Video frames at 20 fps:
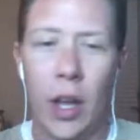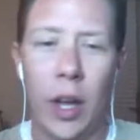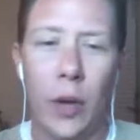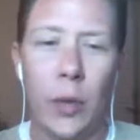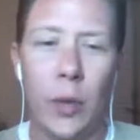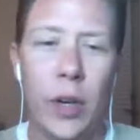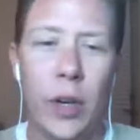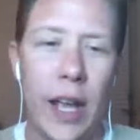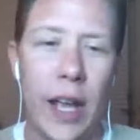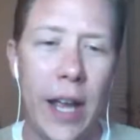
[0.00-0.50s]

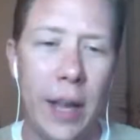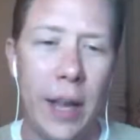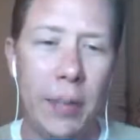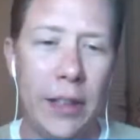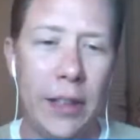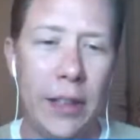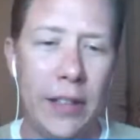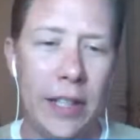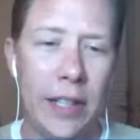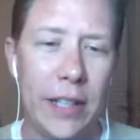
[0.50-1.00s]
Renee,
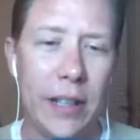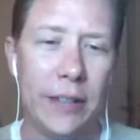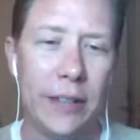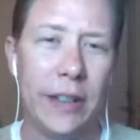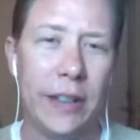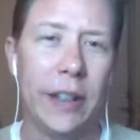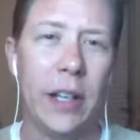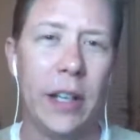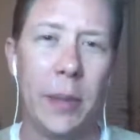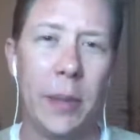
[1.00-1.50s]
please tell us a
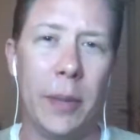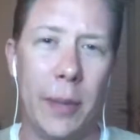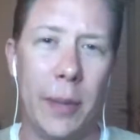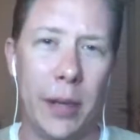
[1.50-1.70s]
little bit about